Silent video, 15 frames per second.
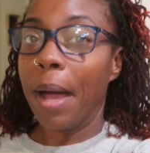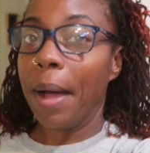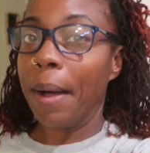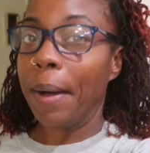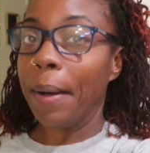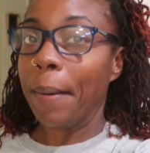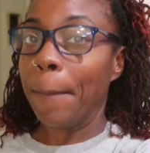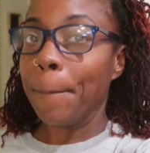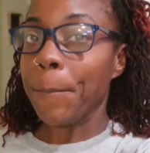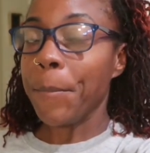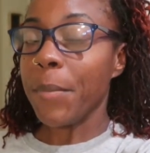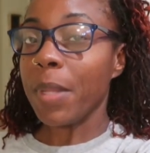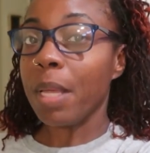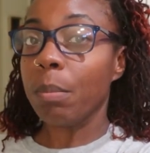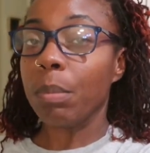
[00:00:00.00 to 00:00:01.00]

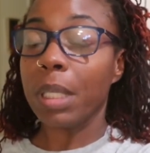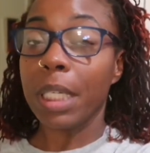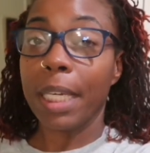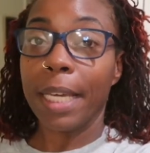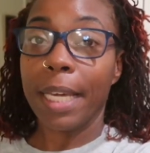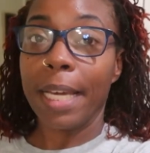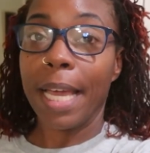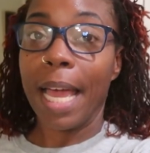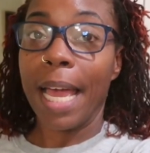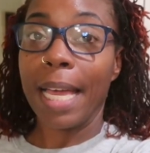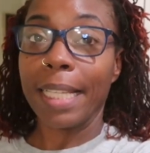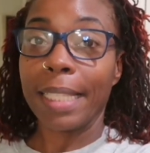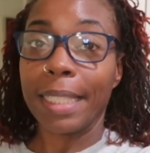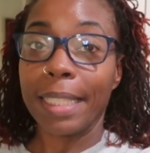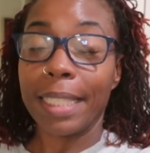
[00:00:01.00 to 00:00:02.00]
But yeah,
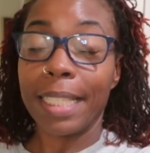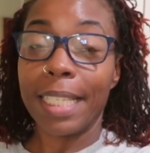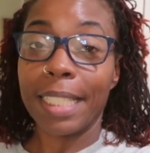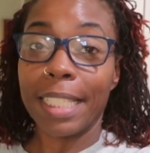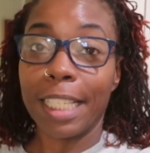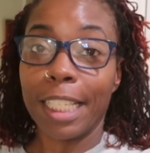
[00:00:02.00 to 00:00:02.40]
this